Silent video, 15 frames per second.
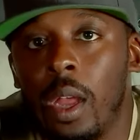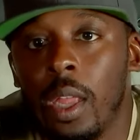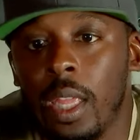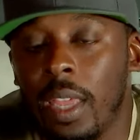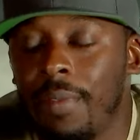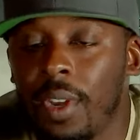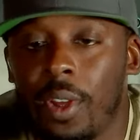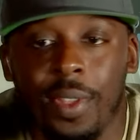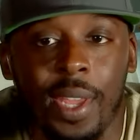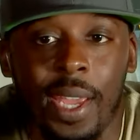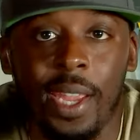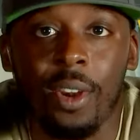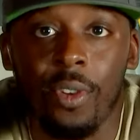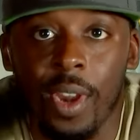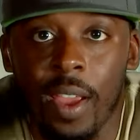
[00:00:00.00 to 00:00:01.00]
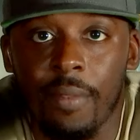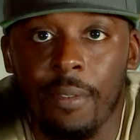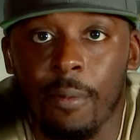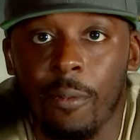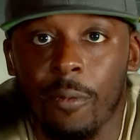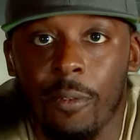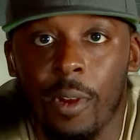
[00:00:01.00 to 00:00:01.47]
even on the internet,
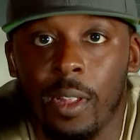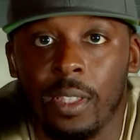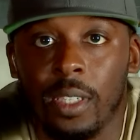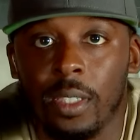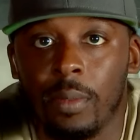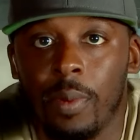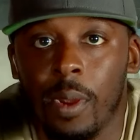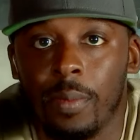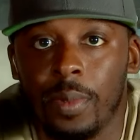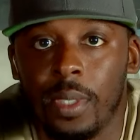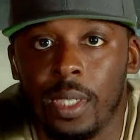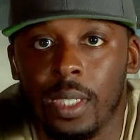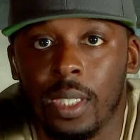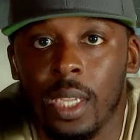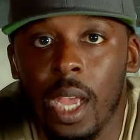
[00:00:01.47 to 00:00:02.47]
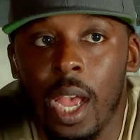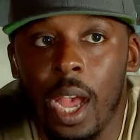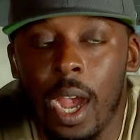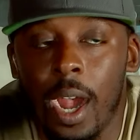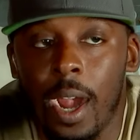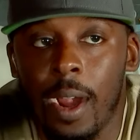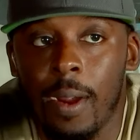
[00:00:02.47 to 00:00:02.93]
for, for all intents and purposes.
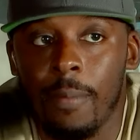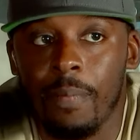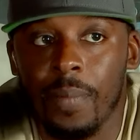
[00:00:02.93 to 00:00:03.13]
Um,